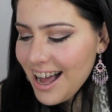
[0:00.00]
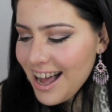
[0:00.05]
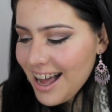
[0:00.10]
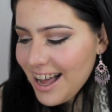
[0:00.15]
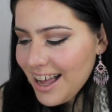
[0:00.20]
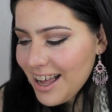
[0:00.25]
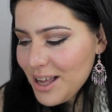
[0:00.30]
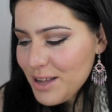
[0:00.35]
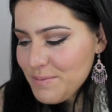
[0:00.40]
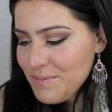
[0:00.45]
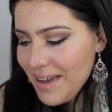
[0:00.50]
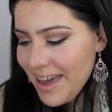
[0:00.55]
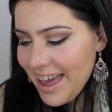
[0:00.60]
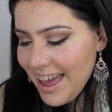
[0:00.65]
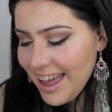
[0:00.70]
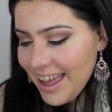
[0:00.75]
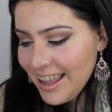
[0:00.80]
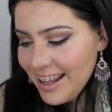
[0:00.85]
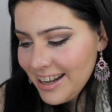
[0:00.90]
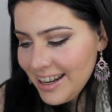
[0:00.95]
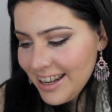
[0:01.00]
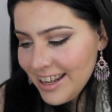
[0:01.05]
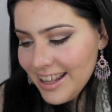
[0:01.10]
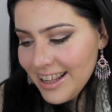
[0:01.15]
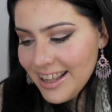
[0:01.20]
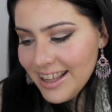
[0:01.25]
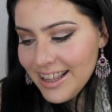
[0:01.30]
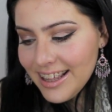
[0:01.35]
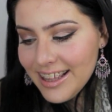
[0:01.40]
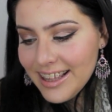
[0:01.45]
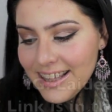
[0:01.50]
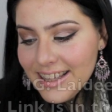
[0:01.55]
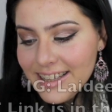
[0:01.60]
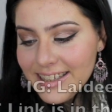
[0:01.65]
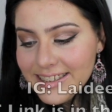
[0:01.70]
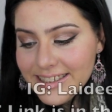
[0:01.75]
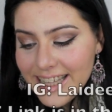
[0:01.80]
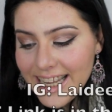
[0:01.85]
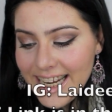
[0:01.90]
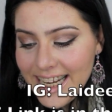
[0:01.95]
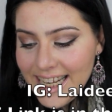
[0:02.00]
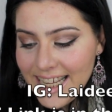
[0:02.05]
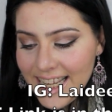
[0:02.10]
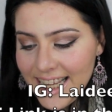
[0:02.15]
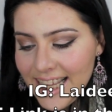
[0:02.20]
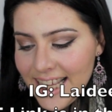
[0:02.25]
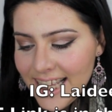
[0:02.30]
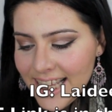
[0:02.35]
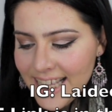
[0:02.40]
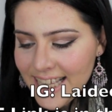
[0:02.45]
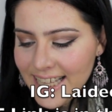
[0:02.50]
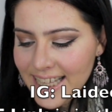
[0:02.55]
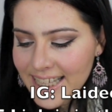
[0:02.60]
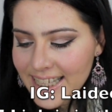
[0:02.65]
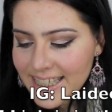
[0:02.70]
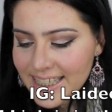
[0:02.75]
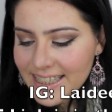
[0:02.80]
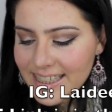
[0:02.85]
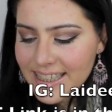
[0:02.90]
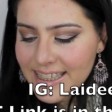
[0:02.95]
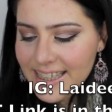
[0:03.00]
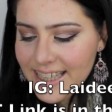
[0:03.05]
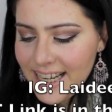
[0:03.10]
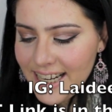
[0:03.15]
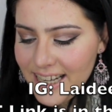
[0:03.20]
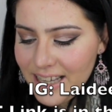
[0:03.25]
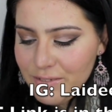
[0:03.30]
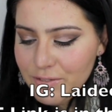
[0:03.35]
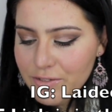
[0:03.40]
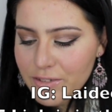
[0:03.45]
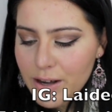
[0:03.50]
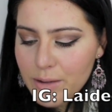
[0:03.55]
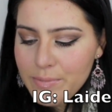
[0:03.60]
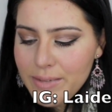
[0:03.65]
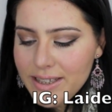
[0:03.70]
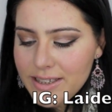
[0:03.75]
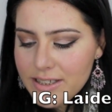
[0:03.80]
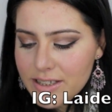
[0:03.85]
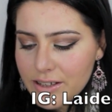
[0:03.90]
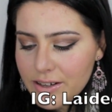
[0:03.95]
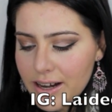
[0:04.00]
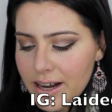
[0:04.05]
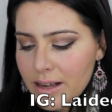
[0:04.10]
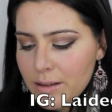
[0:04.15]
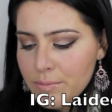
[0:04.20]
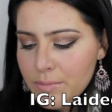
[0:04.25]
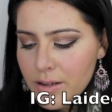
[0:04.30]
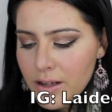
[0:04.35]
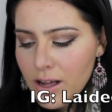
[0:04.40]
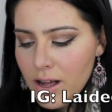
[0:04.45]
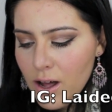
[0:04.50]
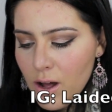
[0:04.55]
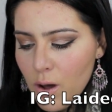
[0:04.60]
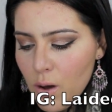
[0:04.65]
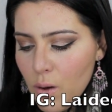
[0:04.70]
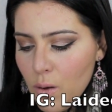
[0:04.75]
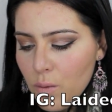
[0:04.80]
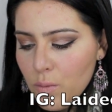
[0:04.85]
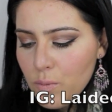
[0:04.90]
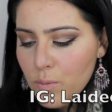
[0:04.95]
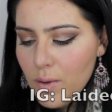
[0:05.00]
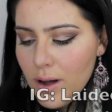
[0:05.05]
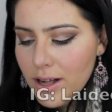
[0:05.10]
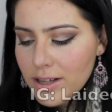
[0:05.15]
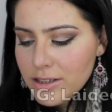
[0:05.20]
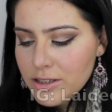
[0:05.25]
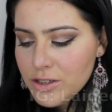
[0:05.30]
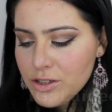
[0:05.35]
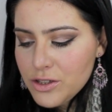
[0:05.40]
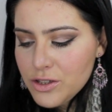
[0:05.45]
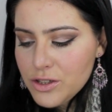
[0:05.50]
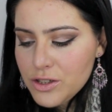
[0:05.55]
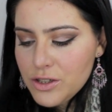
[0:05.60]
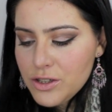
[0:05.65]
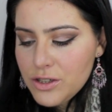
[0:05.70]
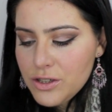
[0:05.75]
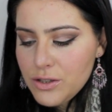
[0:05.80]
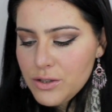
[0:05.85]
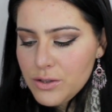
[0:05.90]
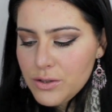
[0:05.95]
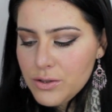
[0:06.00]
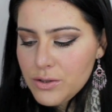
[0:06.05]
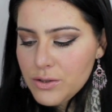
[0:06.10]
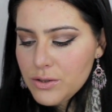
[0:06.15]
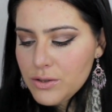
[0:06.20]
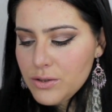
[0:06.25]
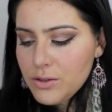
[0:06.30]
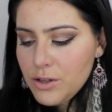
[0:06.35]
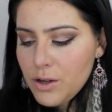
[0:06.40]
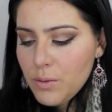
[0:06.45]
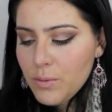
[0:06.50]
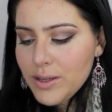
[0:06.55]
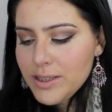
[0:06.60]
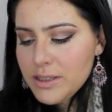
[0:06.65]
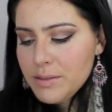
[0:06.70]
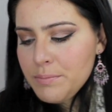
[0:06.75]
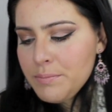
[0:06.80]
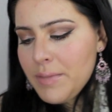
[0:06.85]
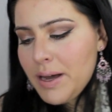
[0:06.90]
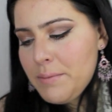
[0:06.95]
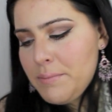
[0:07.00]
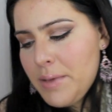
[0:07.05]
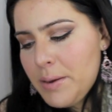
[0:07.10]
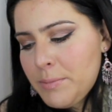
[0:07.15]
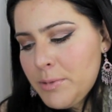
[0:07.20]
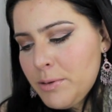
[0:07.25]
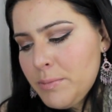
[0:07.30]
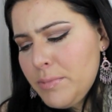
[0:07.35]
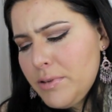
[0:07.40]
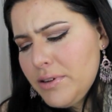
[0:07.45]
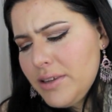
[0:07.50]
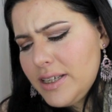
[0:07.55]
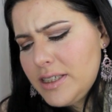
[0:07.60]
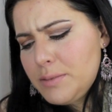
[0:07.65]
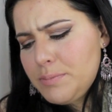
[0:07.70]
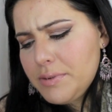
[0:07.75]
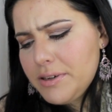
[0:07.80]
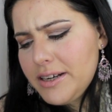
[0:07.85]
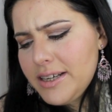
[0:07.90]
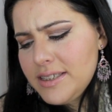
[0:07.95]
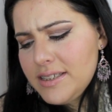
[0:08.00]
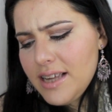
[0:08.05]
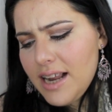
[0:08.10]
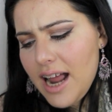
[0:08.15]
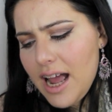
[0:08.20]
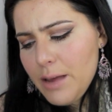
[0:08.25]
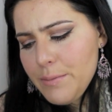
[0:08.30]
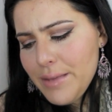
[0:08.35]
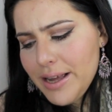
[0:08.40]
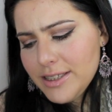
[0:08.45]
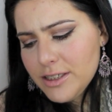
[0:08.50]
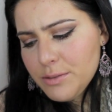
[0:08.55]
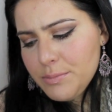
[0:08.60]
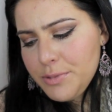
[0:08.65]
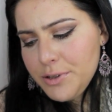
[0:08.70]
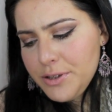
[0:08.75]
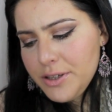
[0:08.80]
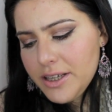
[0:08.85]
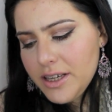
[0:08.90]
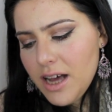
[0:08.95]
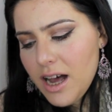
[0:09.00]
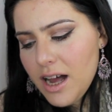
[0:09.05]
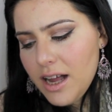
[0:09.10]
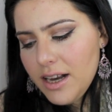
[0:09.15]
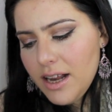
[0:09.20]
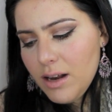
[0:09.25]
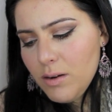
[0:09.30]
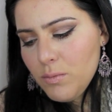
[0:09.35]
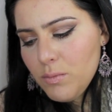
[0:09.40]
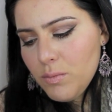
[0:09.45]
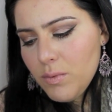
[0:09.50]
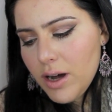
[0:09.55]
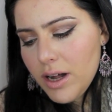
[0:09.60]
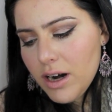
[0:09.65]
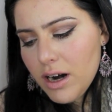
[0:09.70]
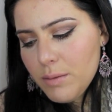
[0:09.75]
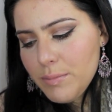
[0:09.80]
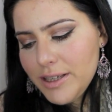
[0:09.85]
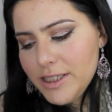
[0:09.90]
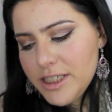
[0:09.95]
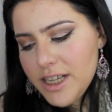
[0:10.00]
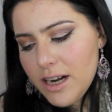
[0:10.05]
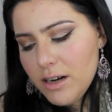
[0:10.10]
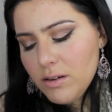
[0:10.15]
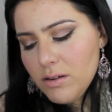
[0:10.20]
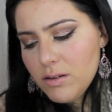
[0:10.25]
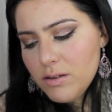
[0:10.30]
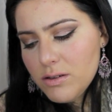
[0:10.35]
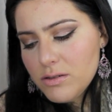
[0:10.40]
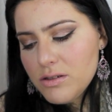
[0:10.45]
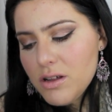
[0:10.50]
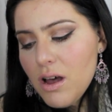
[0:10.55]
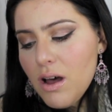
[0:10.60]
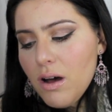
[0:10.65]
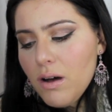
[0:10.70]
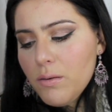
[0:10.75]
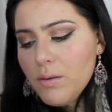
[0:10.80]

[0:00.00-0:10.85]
And Lady from Instagram wants to know what's my memorable experience at IMATS or BeautyCon and what are my channel goals.